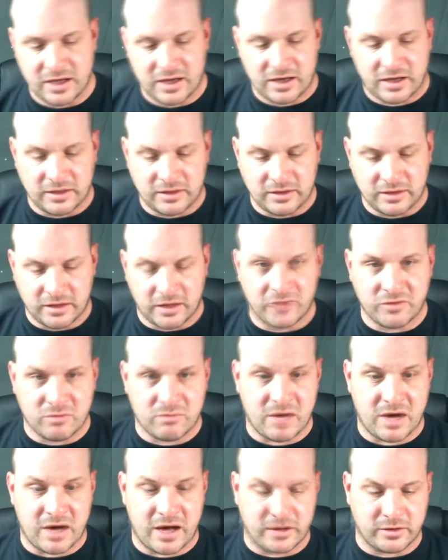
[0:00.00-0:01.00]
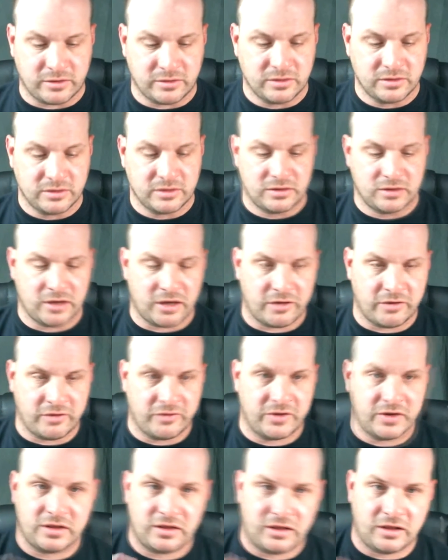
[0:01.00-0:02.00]
I love the model. Love
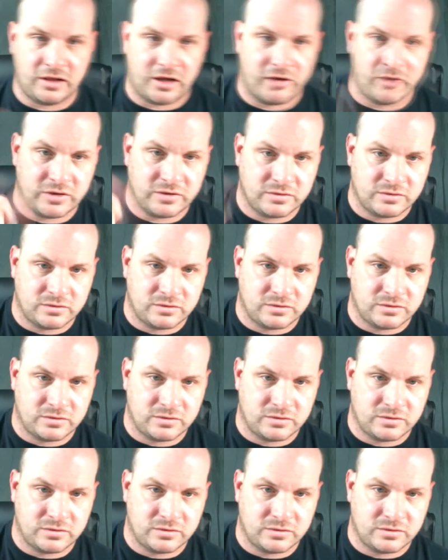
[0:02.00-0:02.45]
it. Love it.